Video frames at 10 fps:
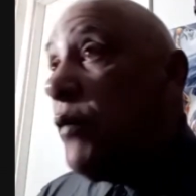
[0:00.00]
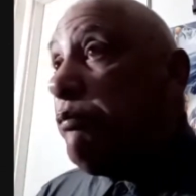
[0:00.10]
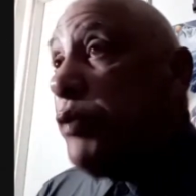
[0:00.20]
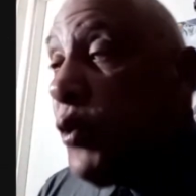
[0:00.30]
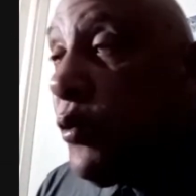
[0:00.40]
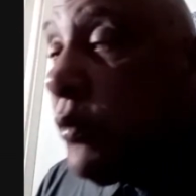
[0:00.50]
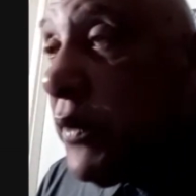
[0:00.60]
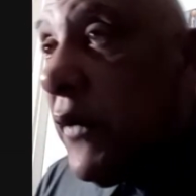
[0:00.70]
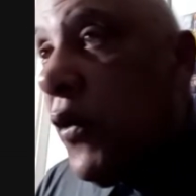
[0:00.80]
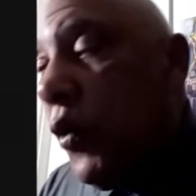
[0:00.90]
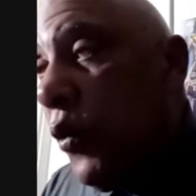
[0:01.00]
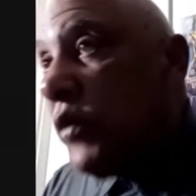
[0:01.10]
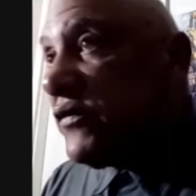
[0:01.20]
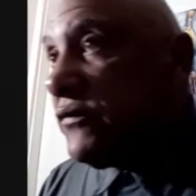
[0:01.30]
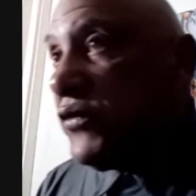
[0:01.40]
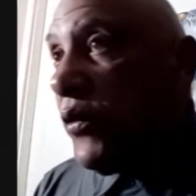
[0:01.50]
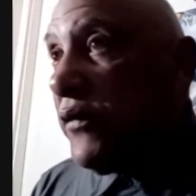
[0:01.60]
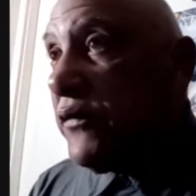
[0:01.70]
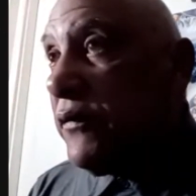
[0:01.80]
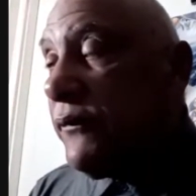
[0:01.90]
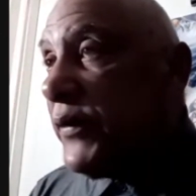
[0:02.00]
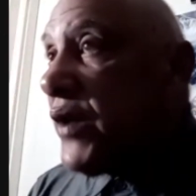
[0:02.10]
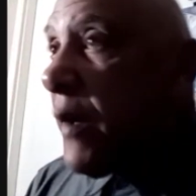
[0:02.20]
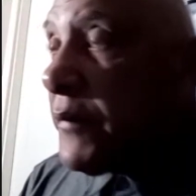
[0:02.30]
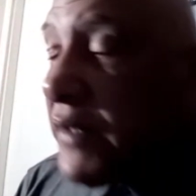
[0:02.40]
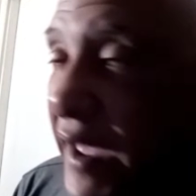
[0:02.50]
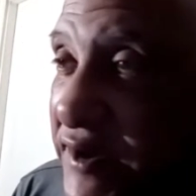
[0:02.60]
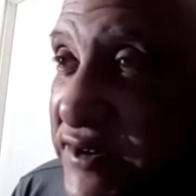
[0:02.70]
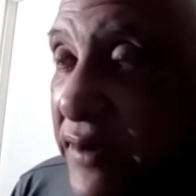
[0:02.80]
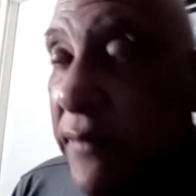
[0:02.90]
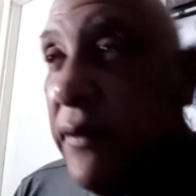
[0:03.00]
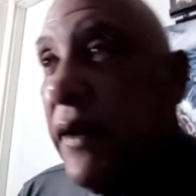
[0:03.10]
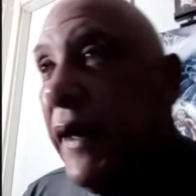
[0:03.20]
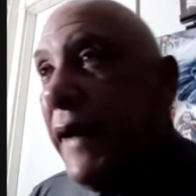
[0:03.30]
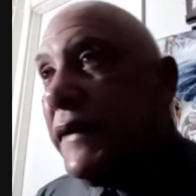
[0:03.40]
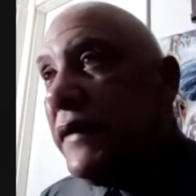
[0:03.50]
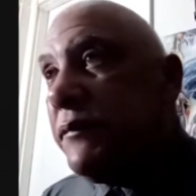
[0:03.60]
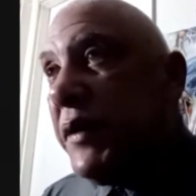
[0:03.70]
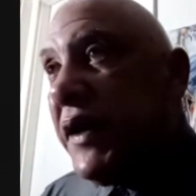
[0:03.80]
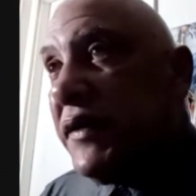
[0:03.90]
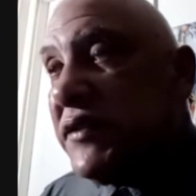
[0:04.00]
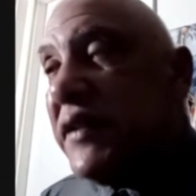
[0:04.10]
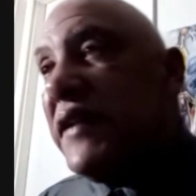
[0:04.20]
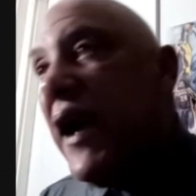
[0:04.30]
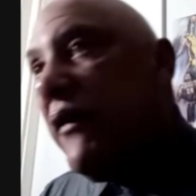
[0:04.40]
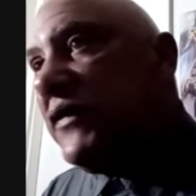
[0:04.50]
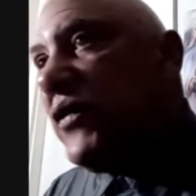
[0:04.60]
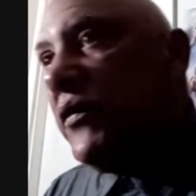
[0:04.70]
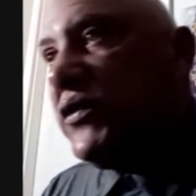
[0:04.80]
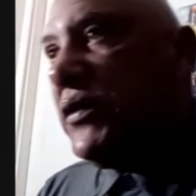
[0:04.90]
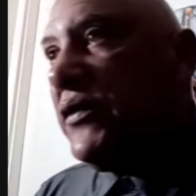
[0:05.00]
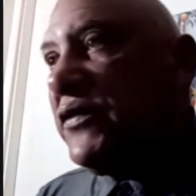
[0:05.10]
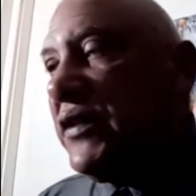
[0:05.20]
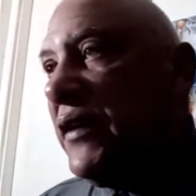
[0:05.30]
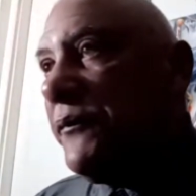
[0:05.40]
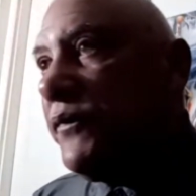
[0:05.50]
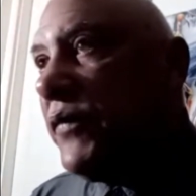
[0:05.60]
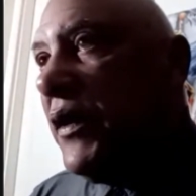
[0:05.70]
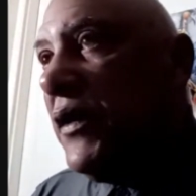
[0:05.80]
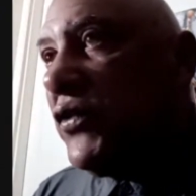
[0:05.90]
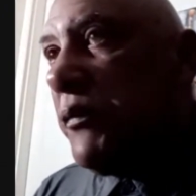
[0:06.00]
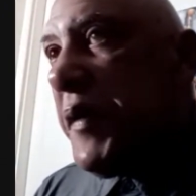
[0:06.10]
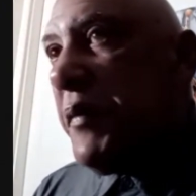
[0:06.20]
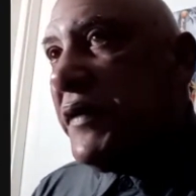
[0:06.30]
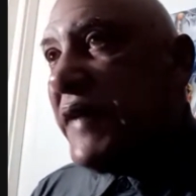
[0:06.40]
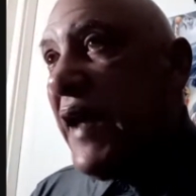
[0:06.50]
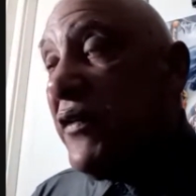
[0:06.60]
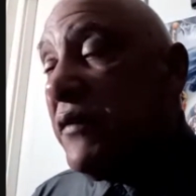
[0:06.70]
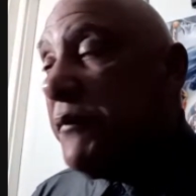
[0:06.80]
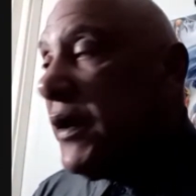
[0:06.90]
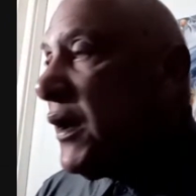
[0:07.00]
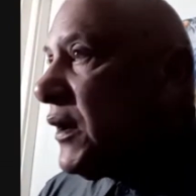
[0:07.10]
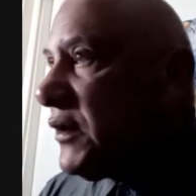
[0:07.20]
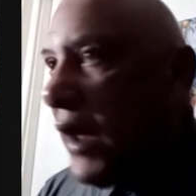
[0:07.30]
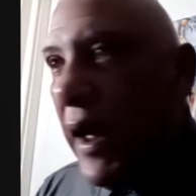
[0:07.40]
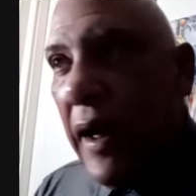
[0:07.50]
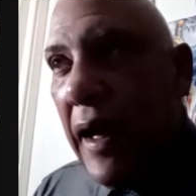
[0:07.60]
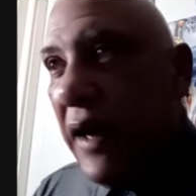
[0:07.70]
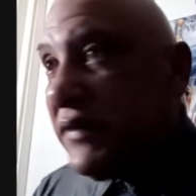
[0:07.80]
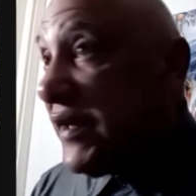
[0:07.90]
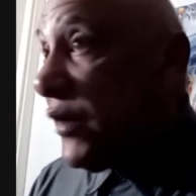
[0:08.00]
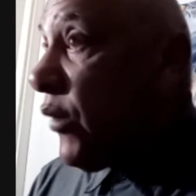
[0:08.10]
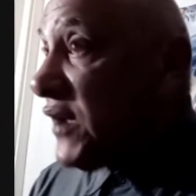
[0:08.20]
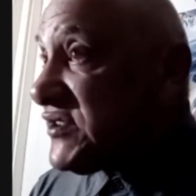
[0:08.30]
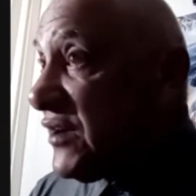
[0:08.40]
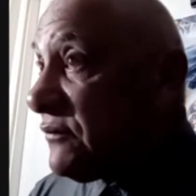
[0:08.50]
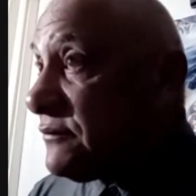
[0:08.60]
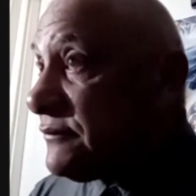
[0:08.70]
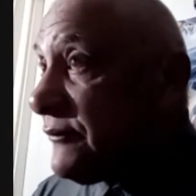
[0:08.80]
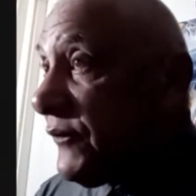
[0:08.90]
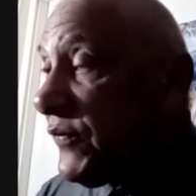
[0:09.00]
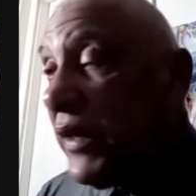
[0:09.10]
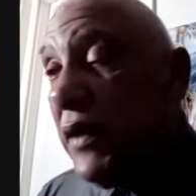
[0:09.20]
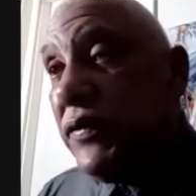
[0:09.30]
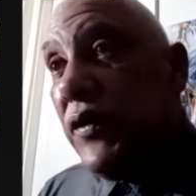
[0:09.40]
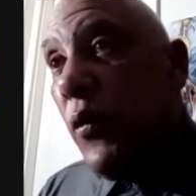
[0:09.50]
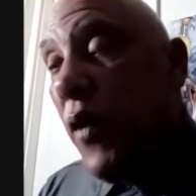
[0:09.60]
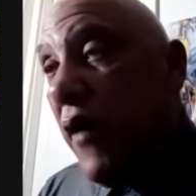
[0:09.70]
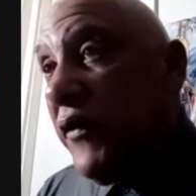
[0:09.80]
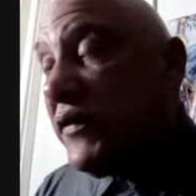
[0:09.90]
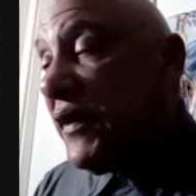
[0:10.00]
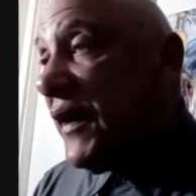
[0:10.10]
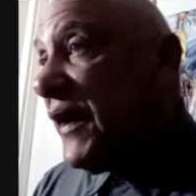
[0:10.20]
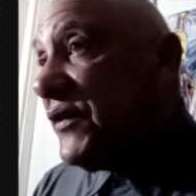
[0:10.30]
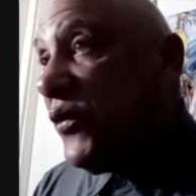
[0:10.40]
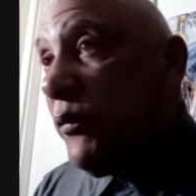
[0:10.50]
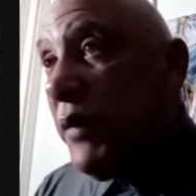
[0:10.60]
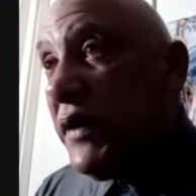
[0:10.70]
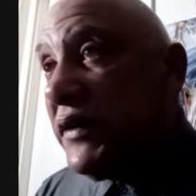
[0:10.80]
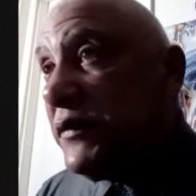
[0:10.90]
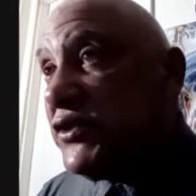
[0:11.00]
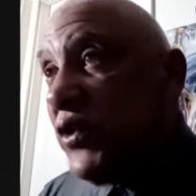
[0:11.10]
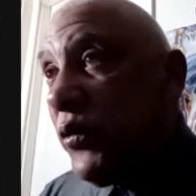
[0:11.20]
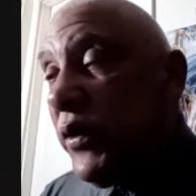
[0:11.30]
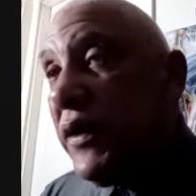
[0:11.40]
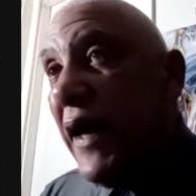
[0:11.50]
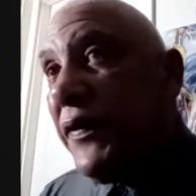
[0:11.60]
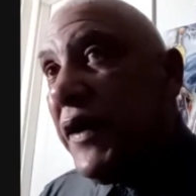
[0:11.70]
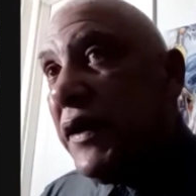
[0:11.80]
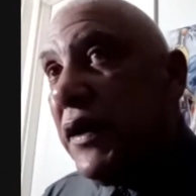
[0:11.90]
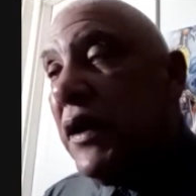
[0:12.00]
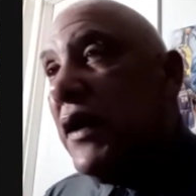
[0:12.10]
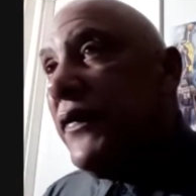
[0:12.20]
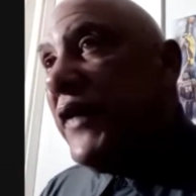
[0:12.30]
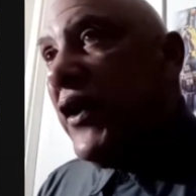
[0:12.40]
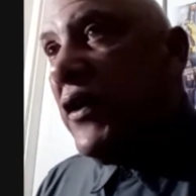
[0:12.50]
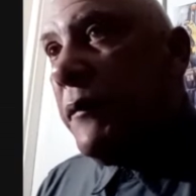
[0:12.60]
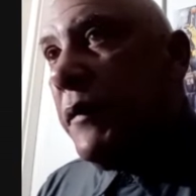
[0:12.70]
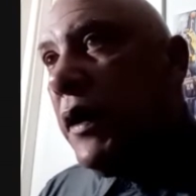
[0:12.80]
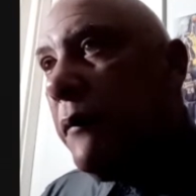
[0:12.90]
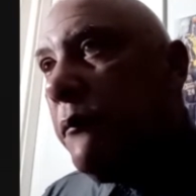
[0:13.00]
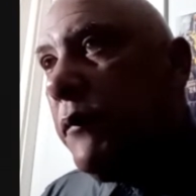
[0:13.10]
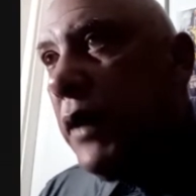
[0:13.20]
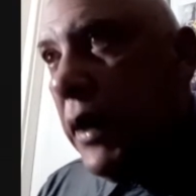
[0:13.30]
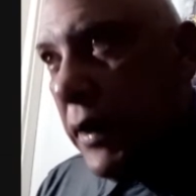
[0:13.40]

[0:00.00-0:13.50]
Pooh, who was doing phenomenal last year and at the beginning of this year. Now he's going through a little slump. So people are down on him. I say, watch out. The Warriors are nobody to joke with. I think they're going to